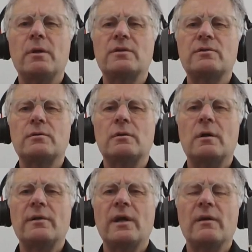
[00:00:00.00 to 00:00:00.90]
to
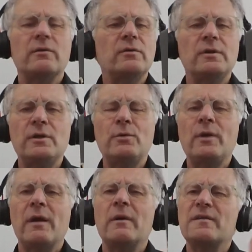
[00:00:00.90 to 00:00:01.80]
all the new
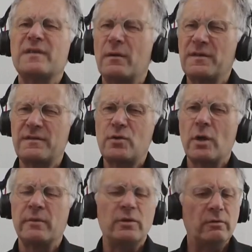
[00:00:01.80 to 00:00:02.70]
neighbor. Sounds
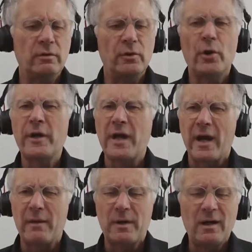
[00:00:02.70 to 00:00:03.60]
German. Neuen
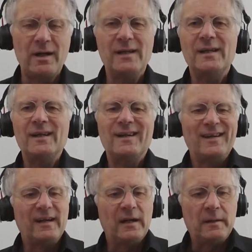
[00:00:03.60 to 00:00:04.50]
Aber.
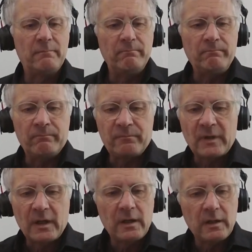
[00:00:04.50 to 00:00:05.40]

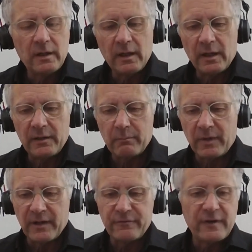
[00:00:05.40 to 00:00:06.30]
And
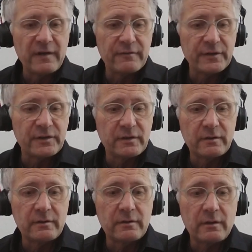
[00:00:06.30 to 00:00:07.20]
my favorite
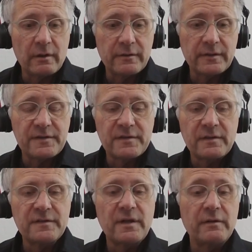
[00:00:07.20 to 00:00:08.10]
chorus,
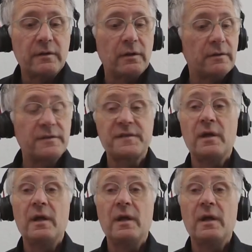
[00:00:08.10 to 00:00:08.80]
stereo chorus,